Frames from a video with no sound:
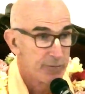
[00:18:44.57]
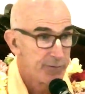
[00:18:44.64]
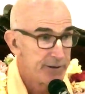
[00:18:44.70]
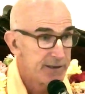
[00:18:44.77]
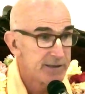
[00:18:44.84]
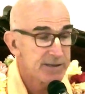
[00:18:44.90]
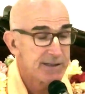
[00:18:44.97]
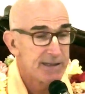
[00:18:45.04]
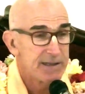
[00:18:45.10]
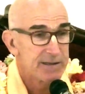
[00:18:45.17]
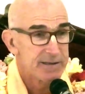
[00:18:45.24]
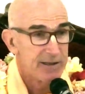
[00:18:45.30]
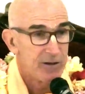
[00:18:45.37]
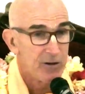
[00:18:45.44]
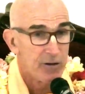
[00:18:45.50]
But these things,
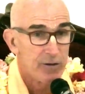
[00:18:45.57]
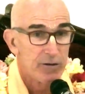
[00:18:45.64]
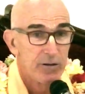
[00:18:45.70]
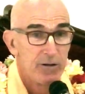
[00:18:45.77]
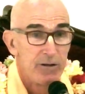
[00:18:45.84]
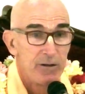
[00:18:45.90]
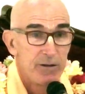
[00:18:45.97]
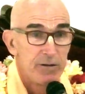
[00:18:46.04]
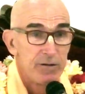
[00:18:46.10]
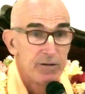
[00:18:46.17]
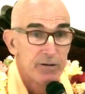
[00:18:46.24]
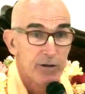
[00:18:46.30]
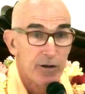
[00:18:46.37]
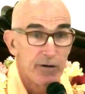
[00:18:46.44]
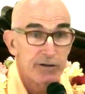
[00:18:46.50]
they all
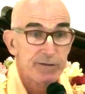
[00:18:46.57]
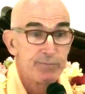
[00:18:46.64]
cause